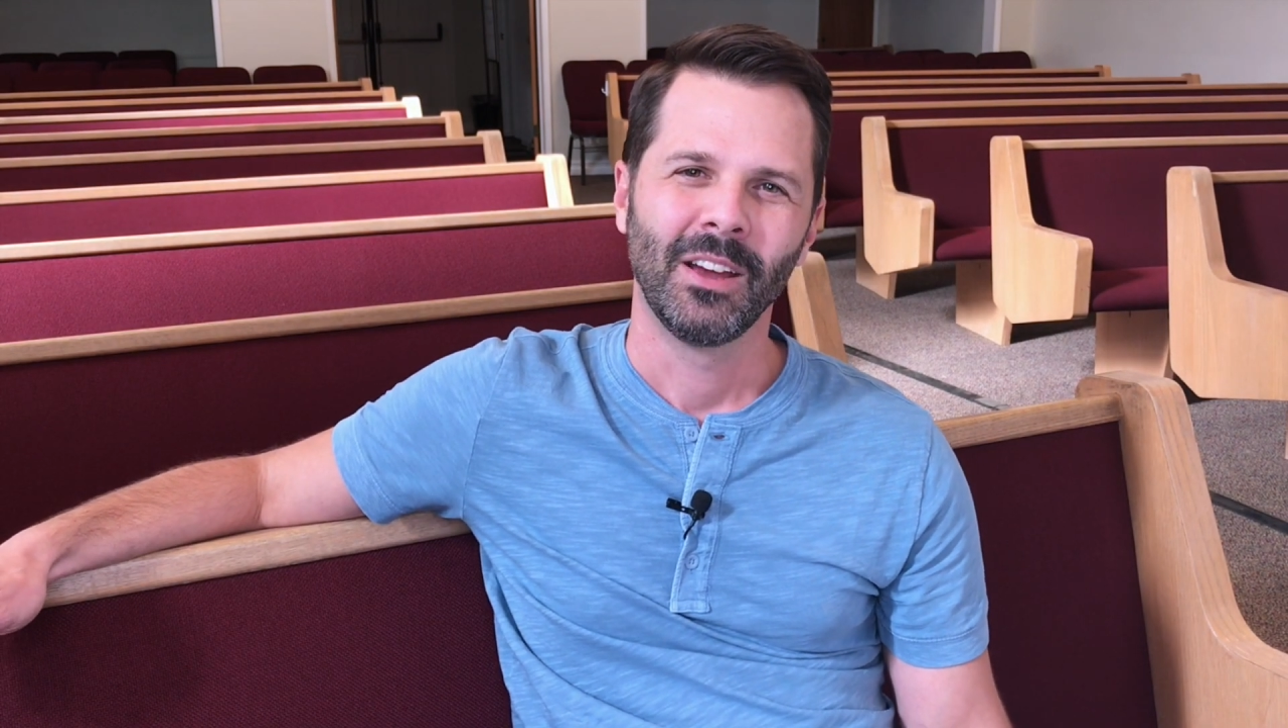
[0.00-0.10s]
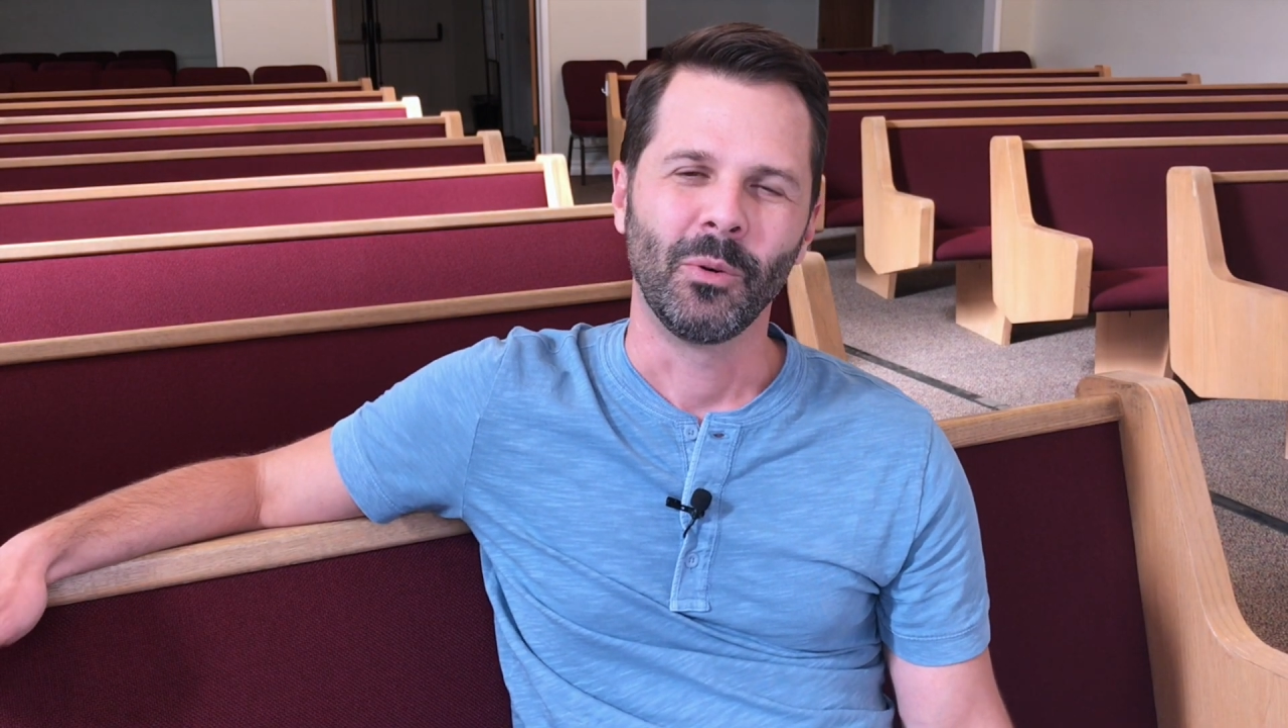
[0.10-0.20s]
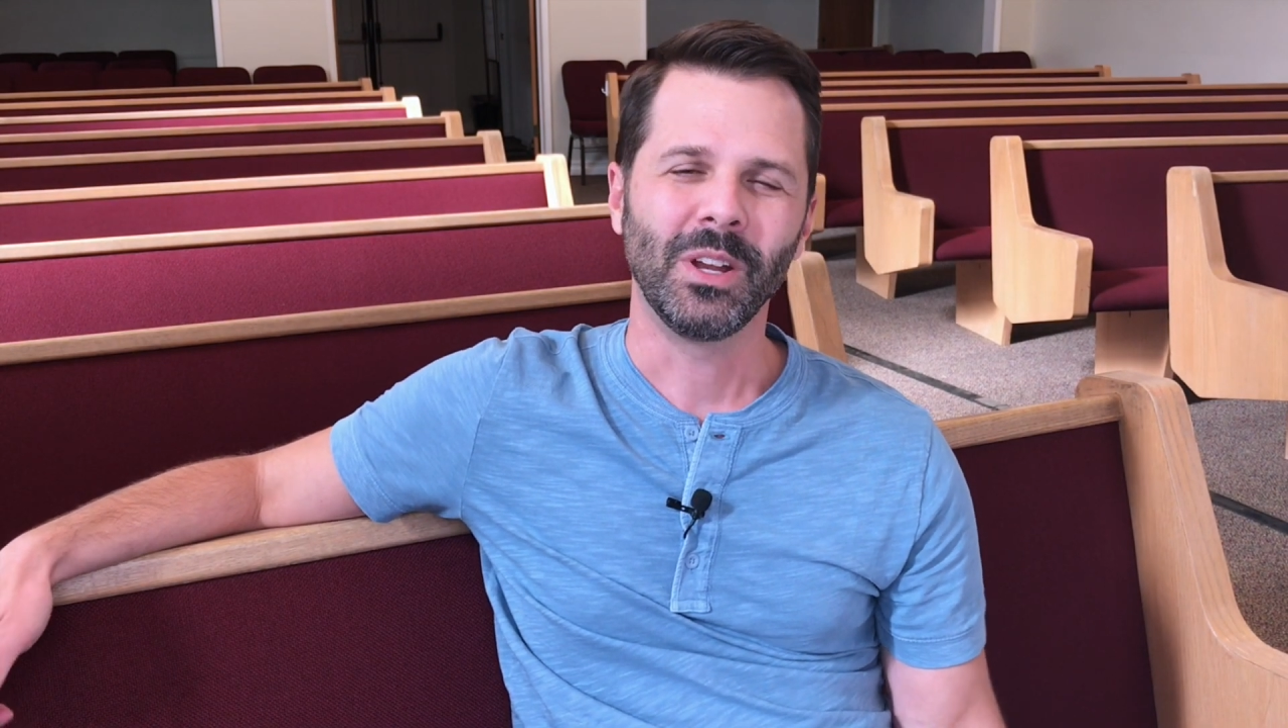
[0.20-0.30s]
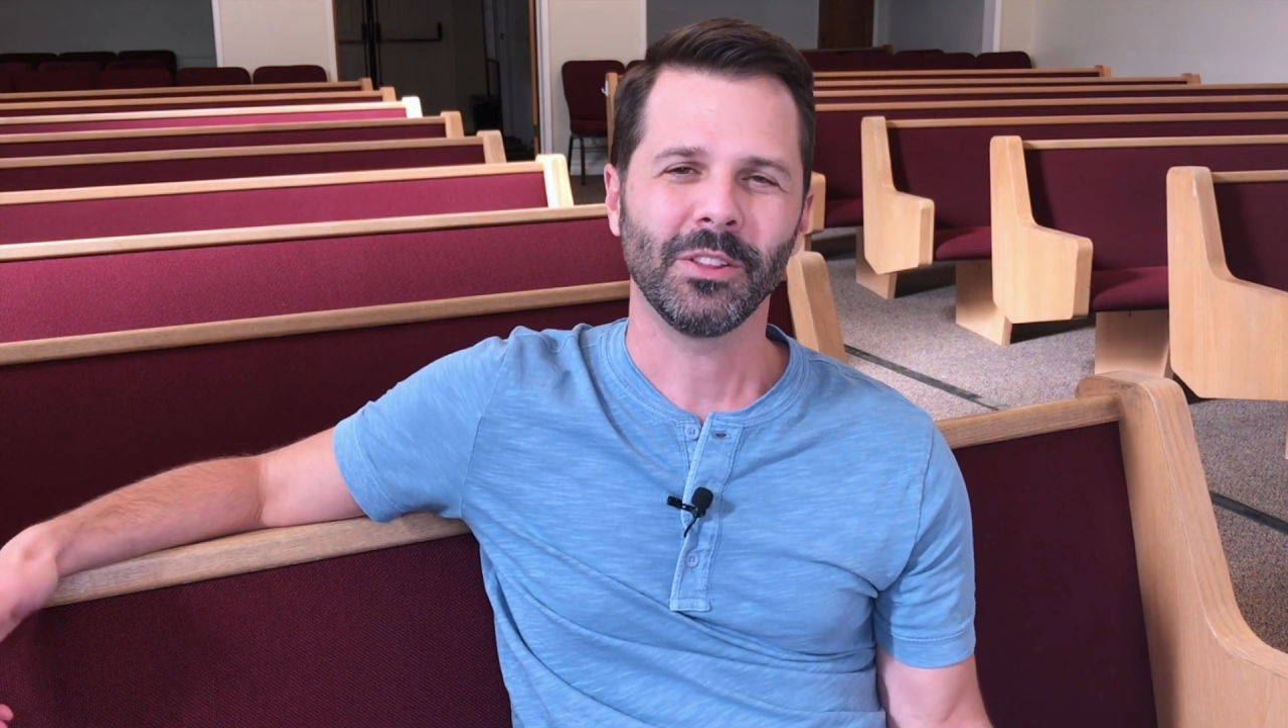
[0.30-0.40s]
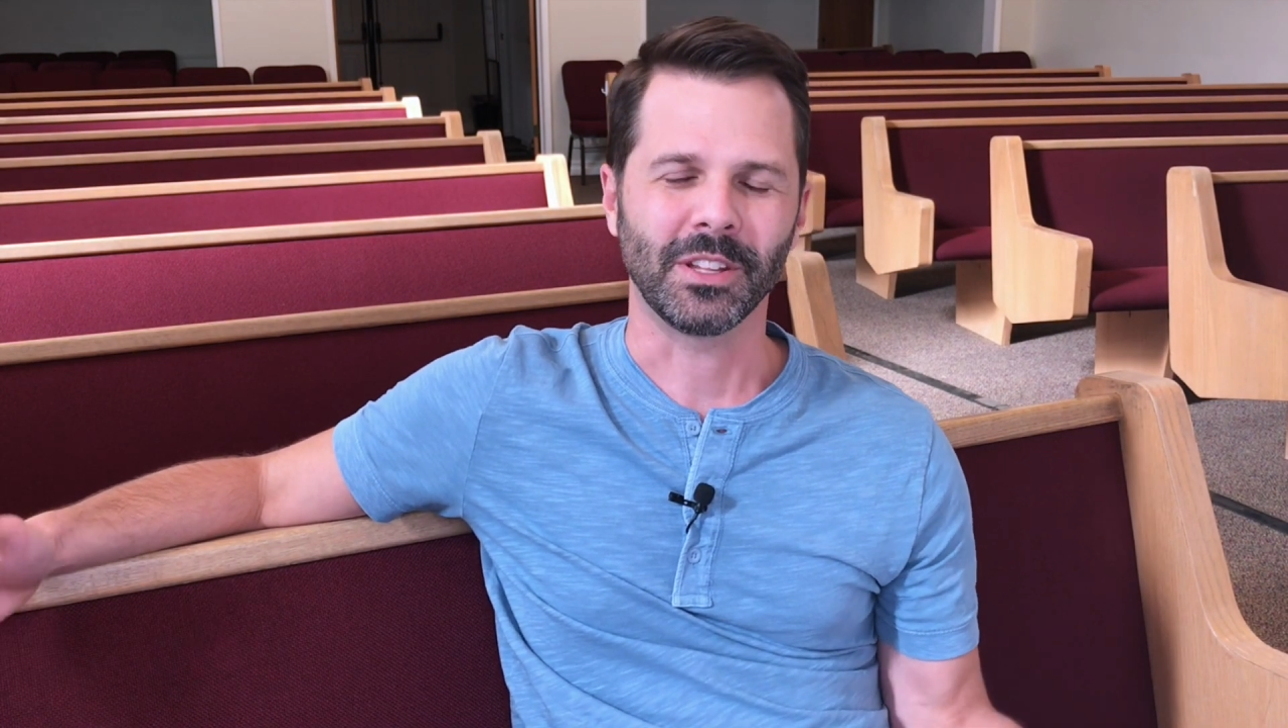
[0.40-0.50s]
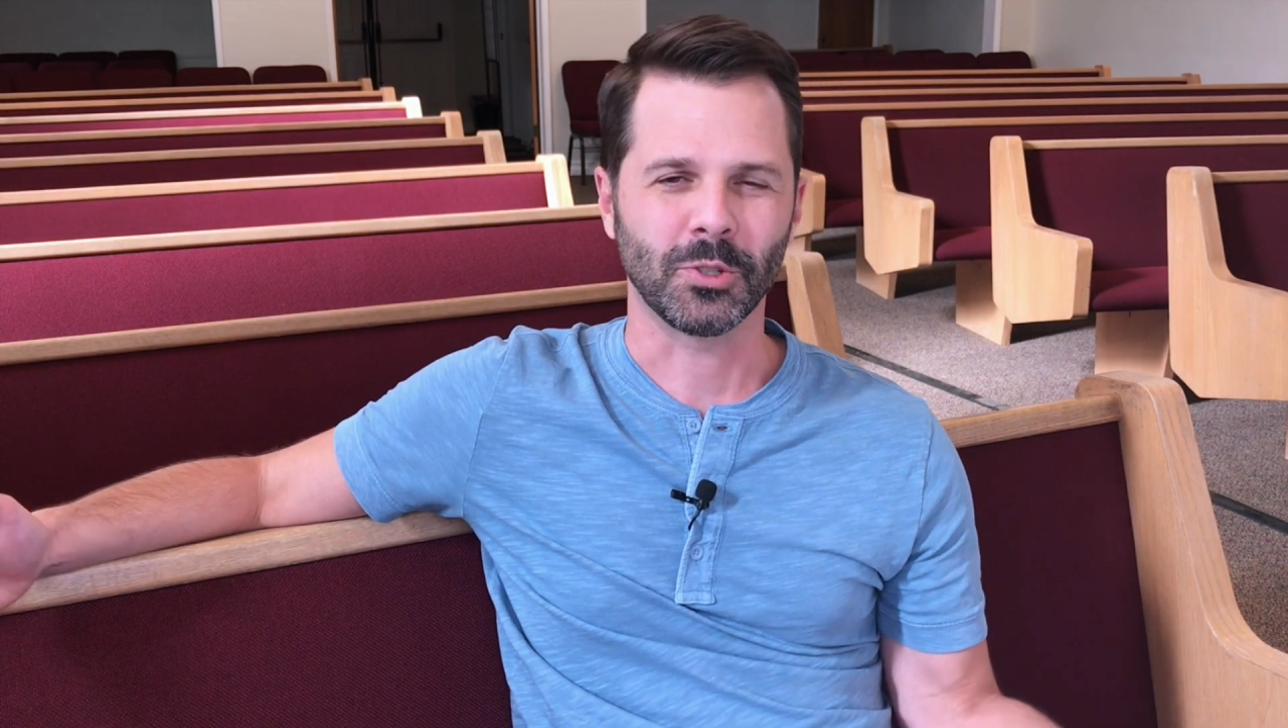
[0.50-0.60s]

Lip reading: We know that